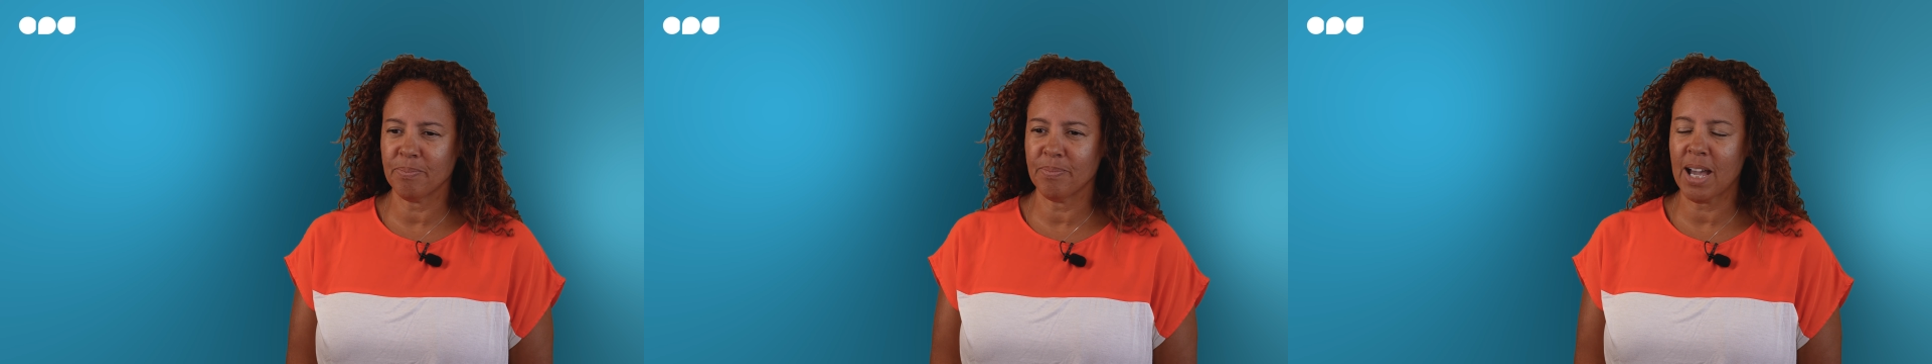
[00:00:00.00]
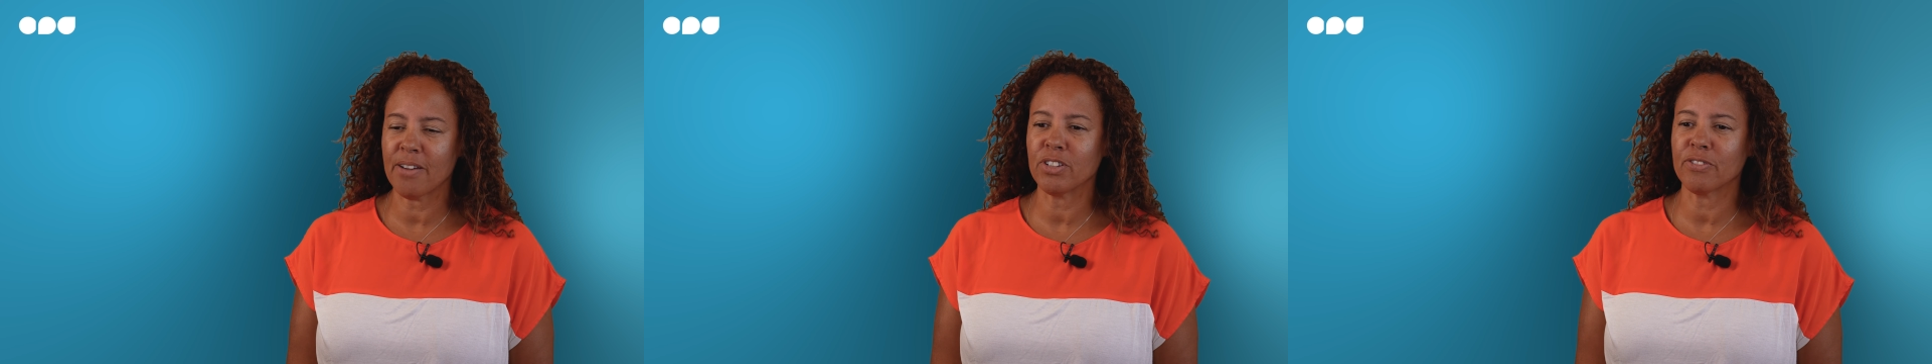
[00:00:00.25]

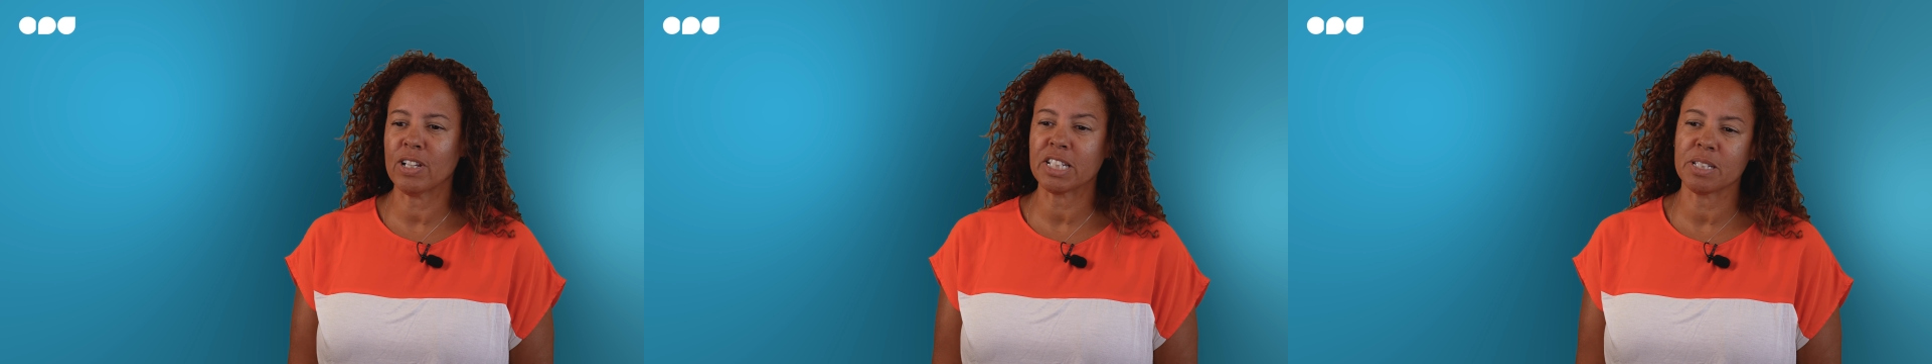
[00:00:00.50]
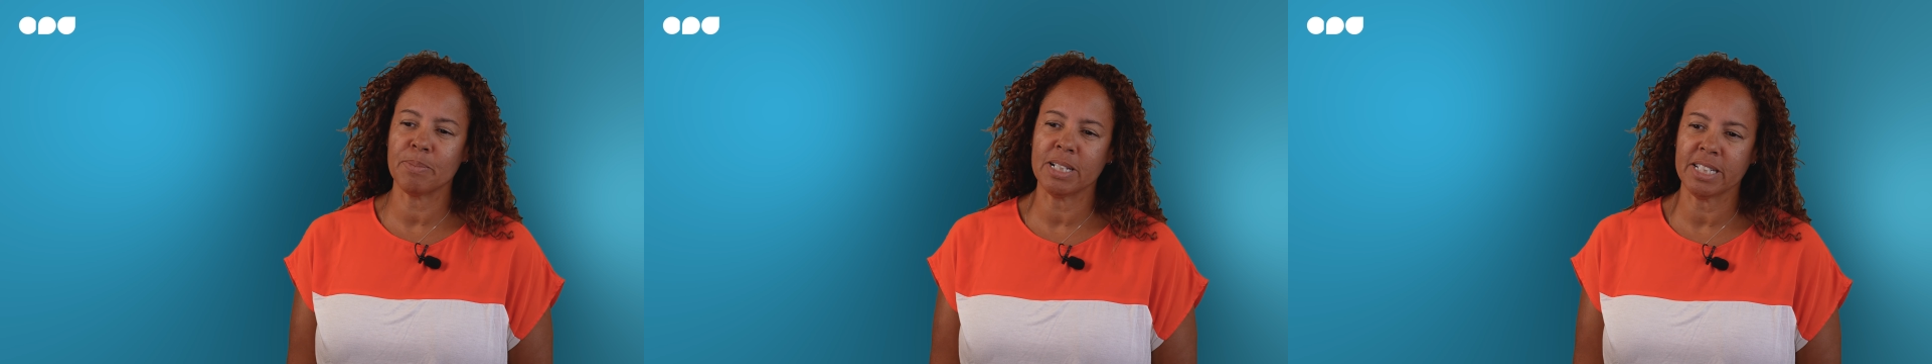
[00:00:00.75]
Having
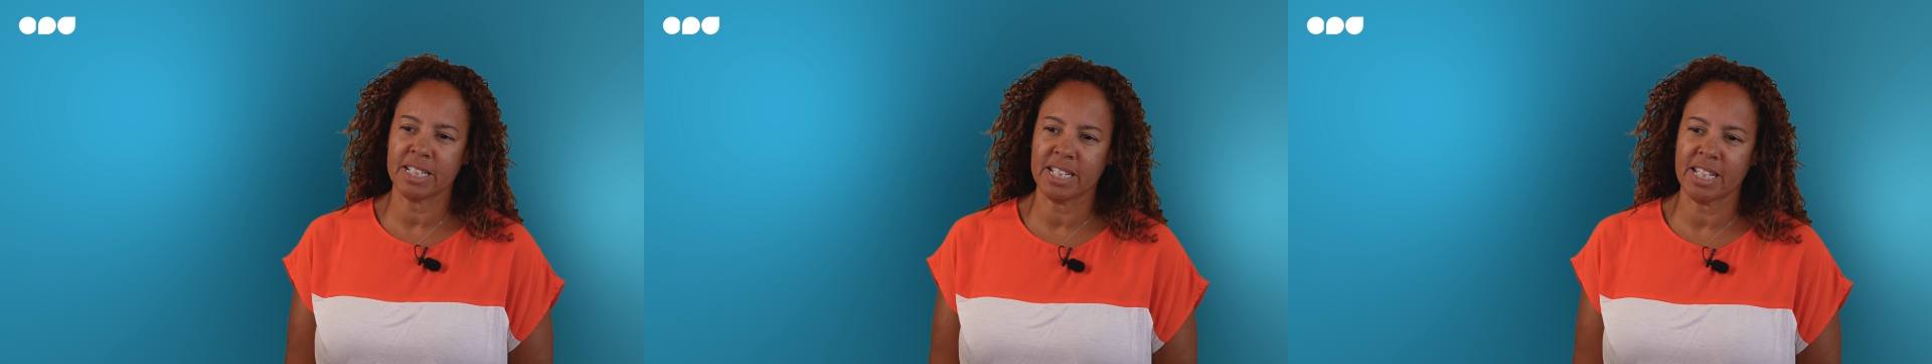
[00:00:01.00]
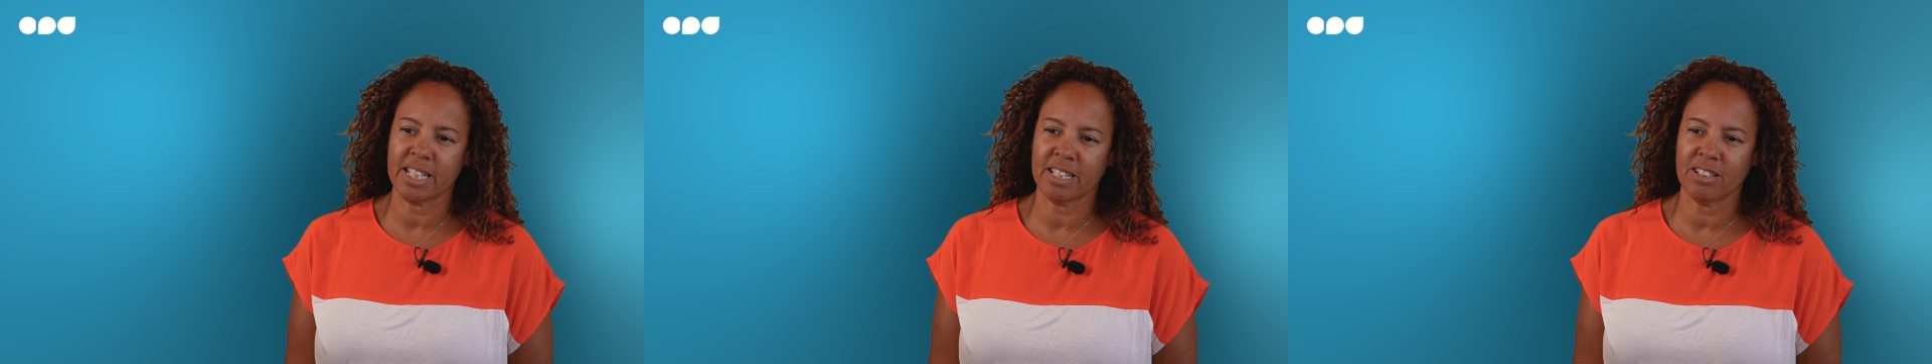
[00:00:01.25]

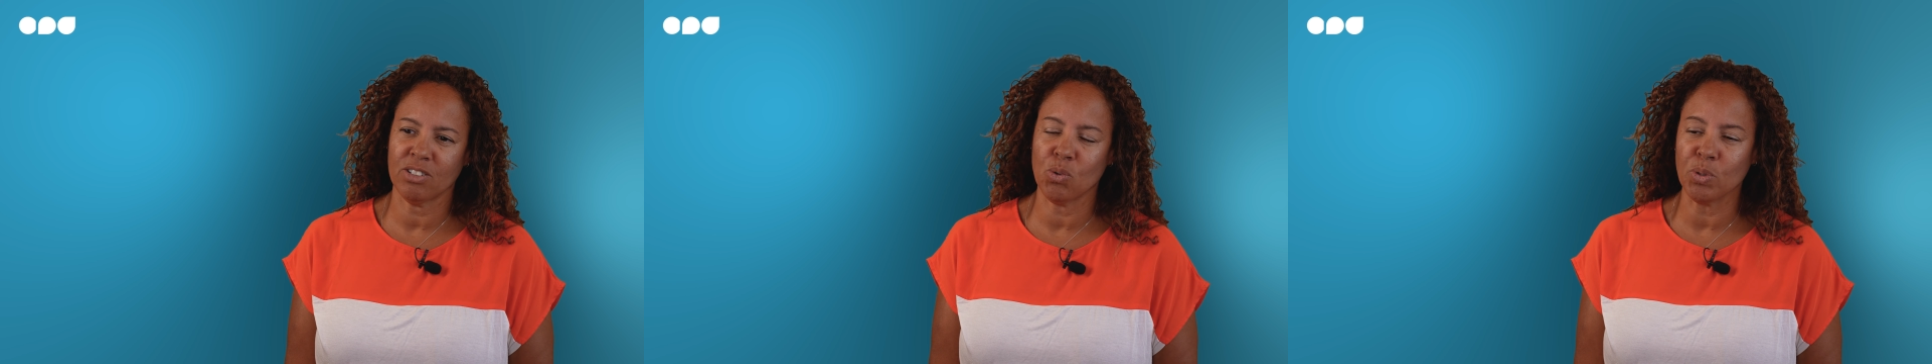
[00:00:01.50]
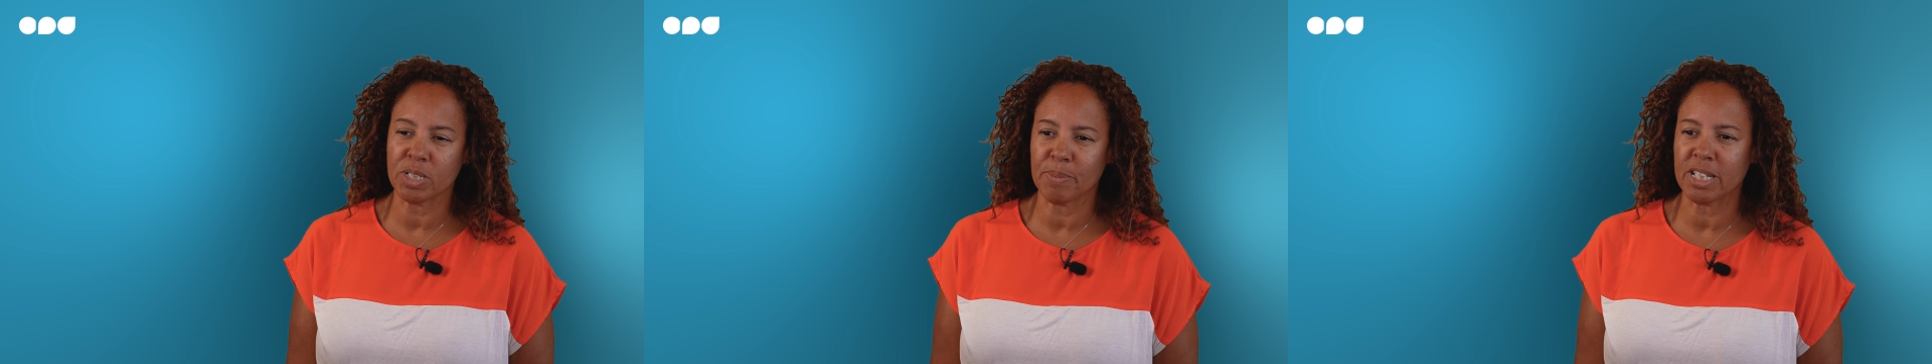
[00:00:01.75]
flexibility
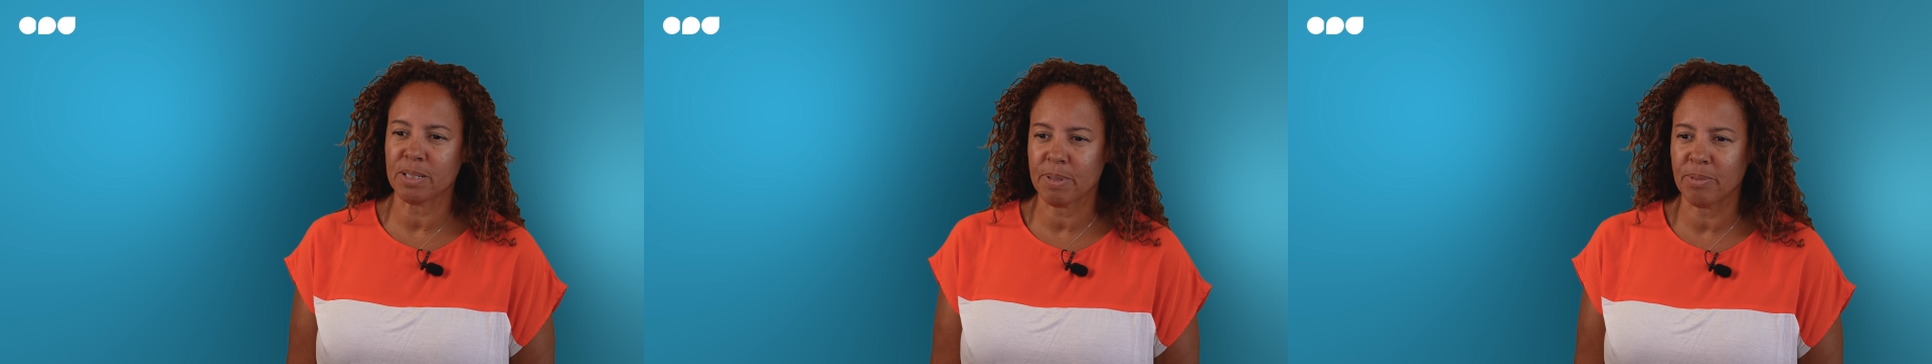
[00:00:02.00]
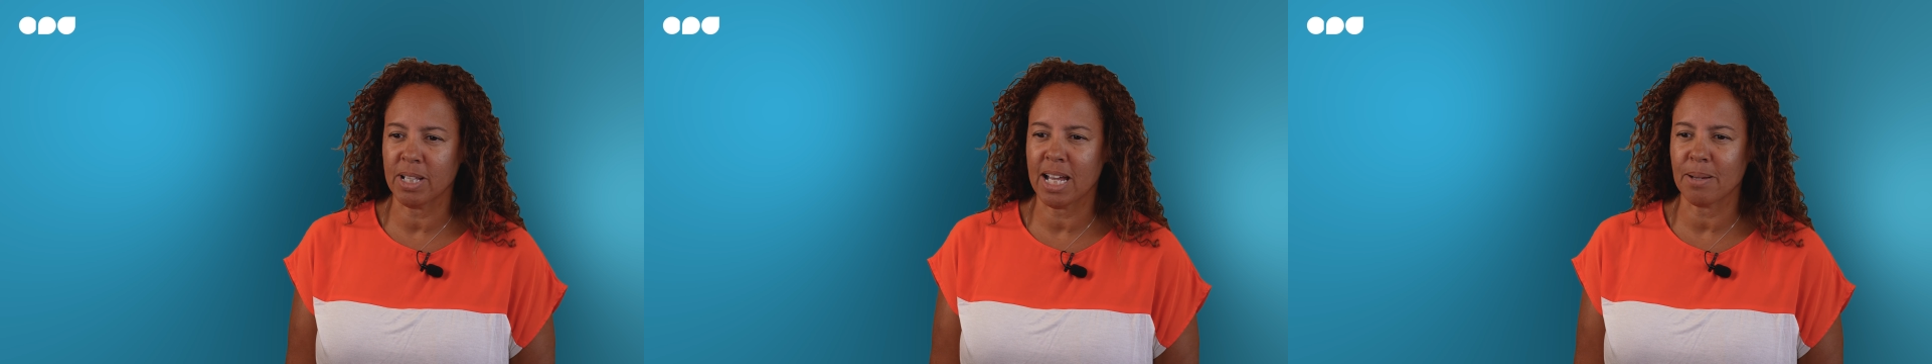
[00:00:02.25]
always makes
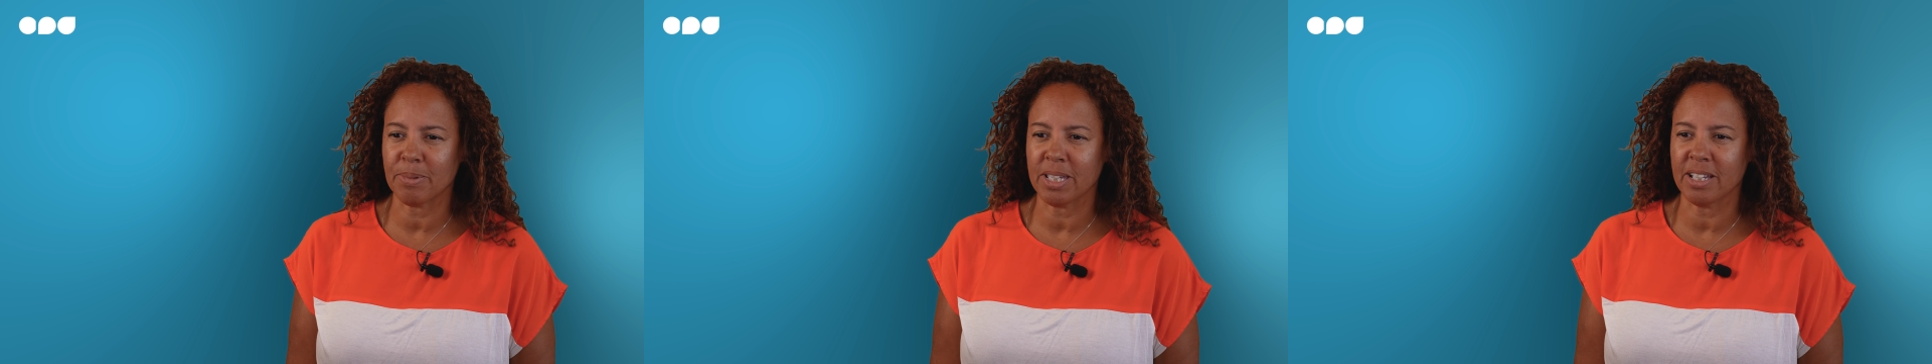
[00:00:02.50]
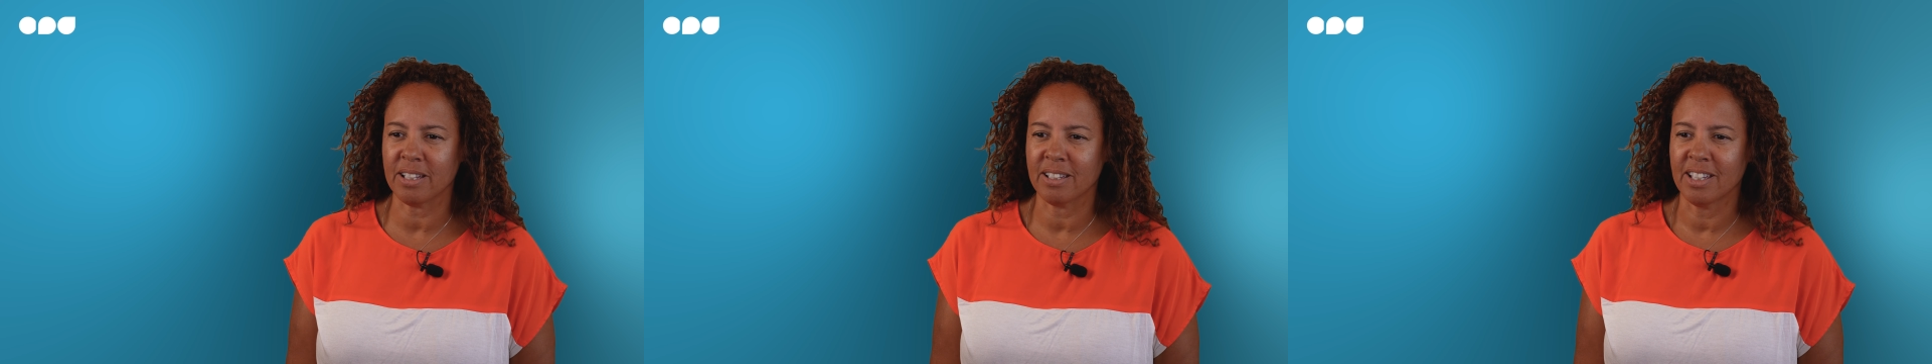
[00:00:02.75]
people
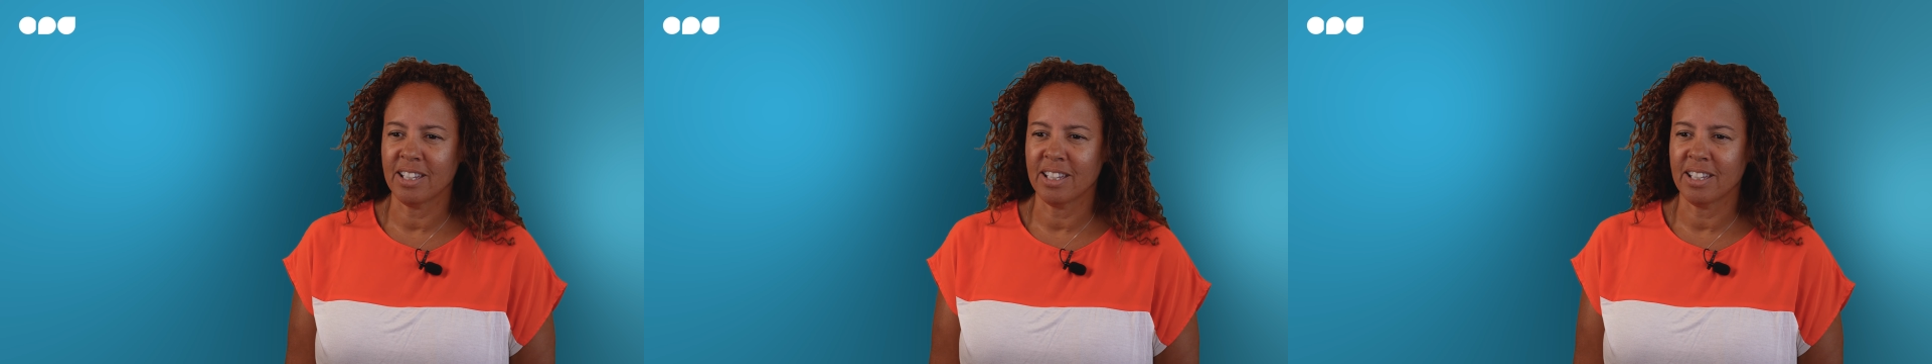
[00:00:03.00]
happier